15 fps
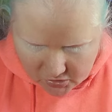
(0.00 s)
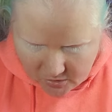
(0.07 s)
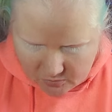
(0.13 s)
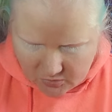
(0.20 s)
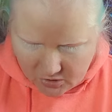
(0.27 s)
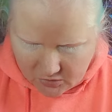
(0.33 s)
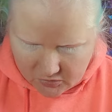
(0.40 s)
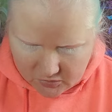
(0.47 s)

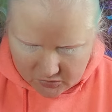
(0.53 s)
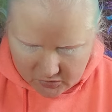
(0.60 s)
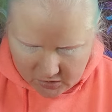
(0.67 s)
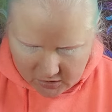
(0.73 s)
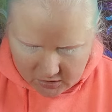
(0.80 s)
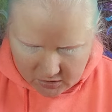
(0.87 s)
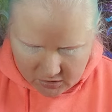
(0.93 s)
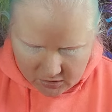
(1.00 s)
objects because
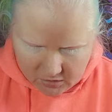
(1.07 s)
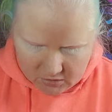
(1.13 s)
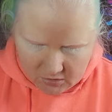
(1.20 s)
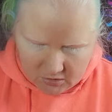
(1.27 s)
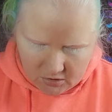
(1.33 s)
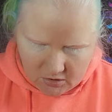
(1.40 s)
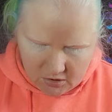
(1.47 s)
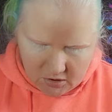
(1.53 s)
I,
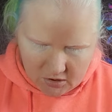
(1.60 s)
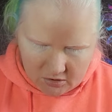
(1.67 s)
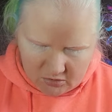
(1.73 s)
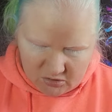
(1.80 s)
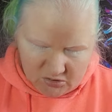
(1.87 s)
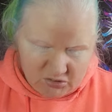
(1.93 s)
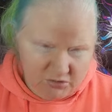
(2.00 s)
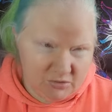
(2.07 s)
I don't
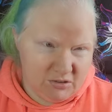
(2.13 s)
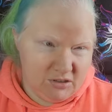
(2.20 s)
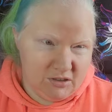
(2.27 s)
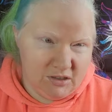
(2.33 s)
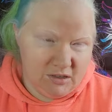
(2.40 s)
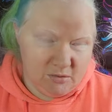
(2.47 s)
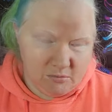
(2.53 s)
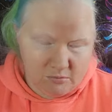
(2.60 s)
usually really
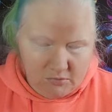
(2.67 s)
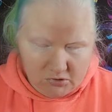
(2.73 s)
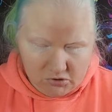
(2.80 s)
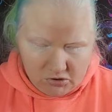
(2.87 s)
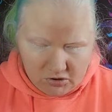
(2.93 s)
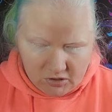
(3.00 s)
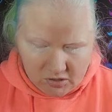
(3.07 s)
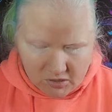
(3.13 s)
keep
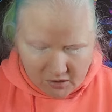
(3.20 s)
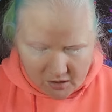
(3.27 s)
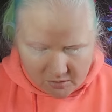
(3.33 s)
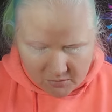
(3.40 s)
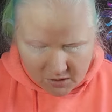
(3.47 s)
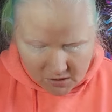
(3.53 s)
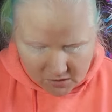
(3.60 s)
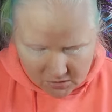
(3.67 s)
much anything I
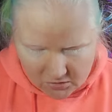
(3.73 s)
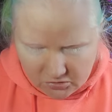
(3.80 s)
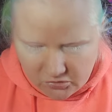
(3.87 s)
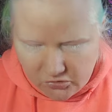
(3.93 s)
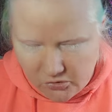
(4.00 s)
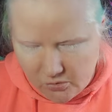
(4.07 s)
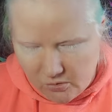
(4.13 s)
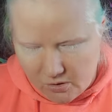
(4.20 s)
make, and
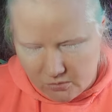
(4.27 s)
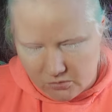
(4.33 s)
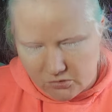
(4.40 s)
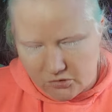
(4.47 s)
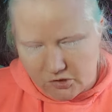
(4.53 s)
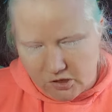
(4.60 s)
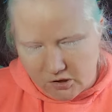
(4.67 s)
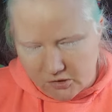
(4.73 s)
so I
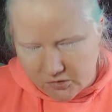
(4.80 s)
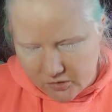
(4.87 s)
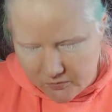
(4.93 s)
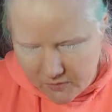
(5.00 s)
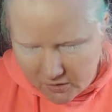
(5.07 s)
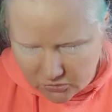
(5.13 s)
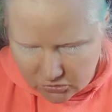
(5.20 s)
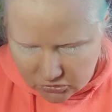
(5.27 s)
was getting stuff
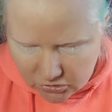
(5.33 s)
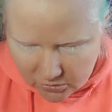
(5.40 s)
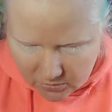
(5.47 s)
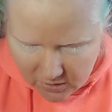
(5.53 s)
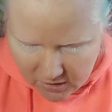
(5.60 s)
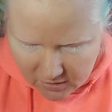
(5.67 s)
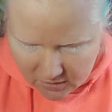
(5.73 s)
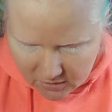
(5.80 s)
out to
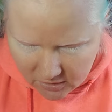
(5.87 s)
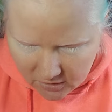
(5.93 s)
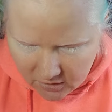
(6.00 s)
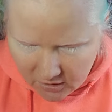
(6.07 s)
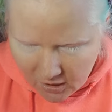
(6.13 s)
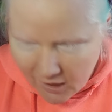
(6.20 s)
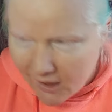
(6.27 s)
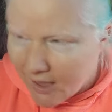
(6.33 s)
donate.
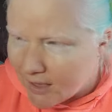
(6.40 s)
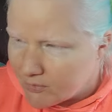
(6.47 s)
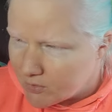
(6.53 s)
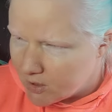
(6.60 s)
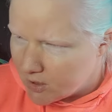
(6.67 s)
I have a